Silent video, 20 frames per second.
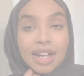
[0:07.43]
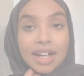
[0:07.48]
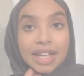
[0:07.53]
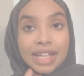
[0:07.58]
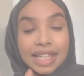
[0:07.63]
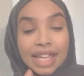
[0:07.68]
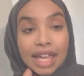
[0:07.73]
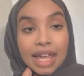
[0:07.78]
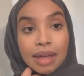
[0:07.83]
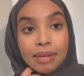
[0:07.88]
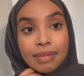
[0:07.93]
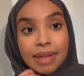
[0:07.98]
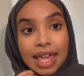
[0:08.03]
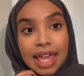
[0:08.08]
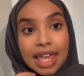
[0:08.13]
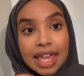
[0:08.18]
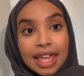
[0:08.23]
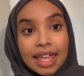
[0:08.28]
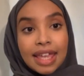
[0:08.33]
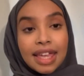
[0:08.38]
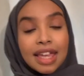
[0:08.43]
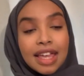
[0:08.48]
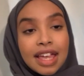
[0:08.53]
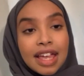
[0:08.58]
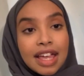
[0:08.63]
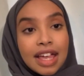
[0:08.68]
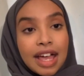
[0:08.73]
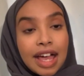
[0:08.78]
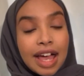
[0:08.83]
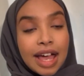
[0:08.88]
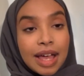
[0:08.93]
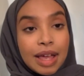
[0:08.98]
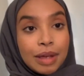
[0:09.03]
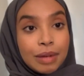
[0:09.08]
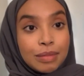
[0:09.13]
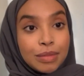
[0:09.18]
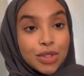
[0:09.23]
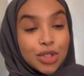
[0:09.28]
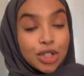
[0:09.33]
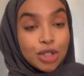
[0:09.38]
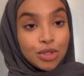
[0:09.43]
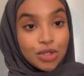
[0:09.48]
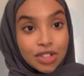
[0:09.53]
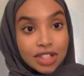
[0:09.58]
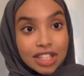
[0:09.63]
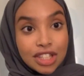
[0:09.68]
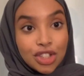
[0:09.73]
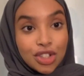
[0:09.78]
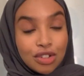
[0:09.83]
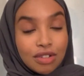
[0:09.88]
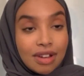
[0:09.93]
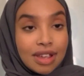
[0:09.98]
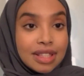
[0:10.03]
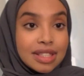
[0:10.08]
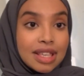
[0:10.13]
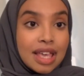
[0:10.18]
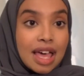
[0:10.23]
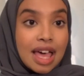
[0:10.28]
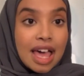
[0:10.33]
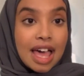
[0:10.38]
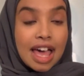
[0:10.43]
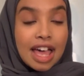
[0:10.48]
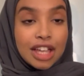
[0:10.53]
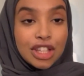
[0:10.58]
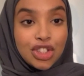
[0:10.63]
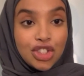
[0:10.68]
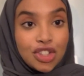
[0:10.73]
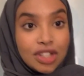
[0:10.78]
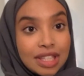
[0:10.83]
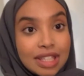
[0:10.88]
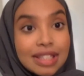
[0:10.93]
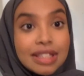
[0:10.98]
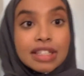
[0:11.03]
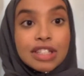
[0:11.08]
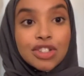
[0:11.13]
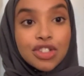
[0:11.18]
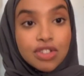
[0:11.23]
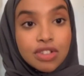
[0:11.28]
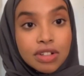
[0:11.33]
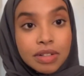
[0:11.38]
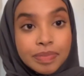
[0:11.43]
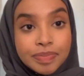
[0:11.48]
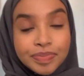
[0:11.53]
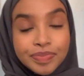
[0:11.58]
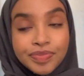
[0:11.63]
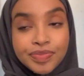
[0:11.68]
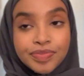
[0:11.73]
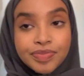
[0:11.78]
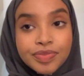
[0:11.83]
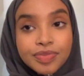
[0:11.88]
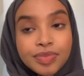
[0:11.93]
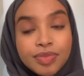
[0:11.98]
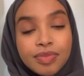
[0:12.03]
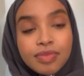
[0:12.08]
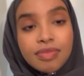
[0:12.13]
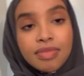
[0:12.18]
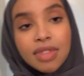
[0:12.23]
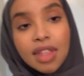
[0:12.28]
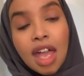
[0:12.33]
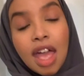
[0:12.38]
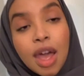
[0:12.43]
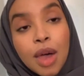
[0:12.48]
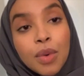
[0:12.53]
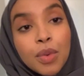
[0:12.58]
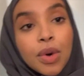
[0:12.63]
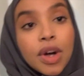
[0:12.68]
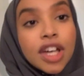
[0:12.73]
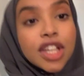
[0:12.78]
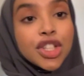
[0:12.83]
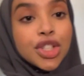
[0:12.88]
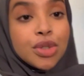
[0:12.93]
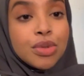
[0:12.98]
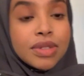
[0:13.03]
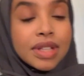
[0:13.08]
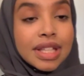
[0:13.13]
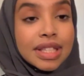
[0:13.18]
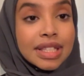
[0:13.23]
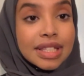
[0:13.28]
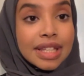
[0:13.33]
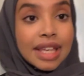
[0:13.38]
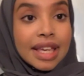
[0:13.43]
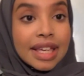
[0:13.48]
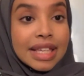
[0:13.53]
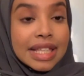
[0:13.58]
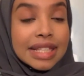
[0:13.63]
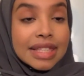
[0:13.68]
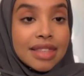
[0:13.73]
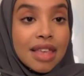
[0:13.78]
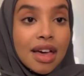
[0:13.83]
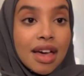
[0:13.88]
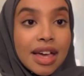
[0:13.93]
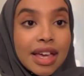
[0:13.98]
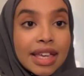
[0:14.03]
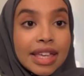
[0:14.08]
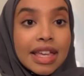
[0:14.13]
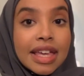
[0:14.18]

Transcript: I am a solution integrator at GE Digital. What I do day to day is that